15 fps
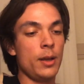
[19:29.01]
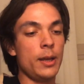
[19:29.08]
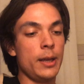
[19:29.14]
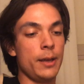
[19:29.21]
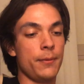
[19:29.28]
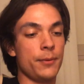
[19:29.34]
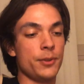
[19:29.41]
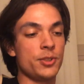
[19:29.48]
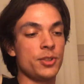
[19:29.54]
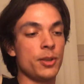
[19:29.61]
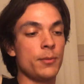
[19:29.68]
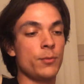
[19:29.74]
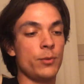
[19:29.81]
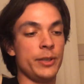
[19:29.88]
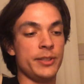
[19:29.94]
if for
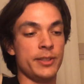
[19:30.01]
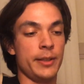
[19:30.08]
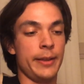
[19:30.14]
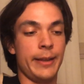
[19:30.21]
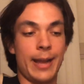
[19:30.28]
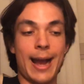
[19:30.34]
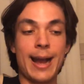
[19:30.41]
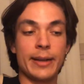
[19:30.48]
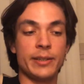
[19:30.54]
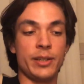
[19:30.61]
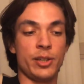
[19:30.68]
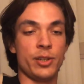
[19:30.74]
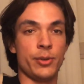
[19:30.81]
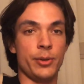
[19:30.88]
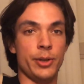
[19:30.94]
some reason the acting
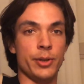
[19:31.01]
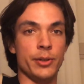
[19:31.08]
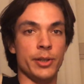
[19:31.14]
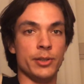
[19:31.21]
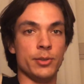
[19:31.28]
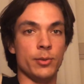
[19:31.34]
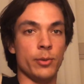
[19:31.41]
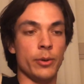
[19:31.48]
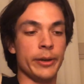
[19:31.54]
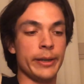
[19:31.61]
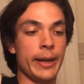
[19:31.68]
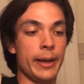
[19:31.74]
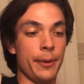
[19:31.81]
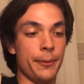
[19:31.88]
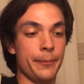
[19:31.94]
career doesn't work
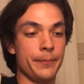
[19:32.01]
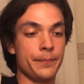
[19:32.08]
out.